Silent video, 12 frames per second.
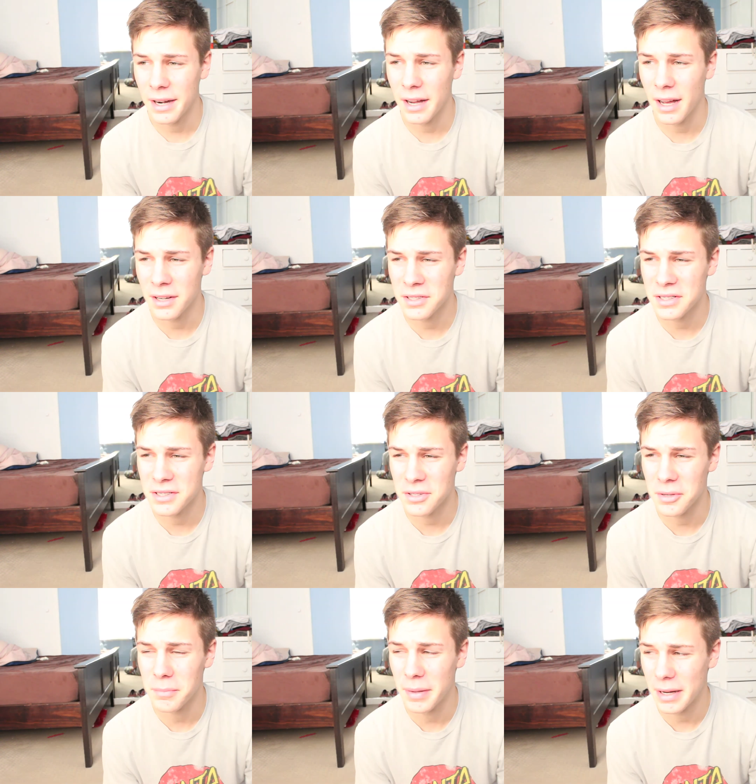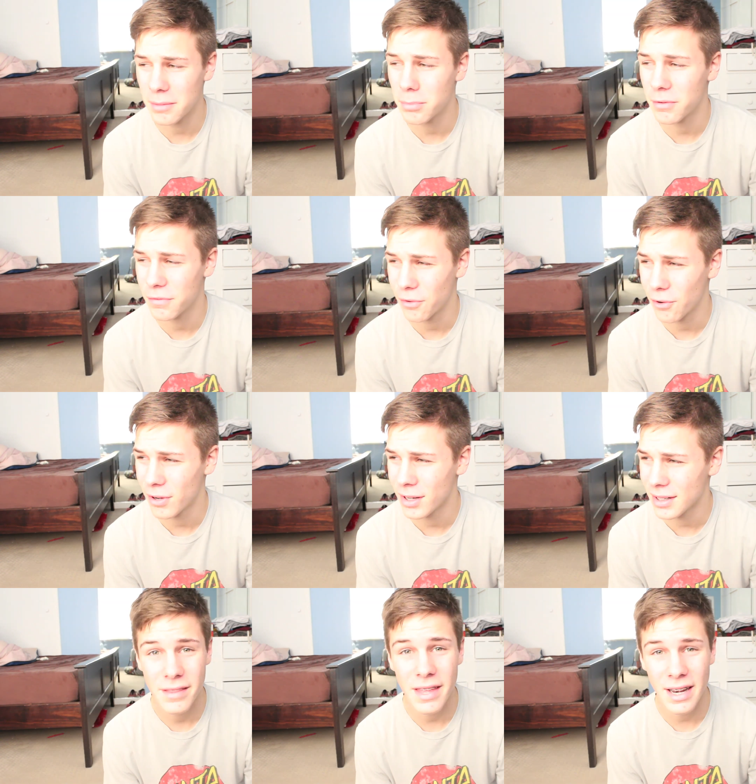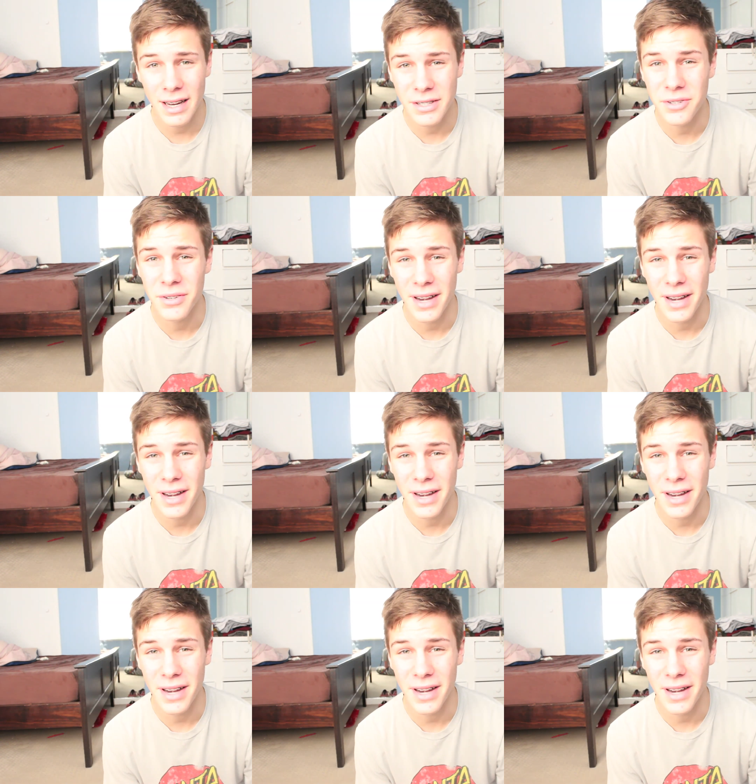and I understood it better before than I do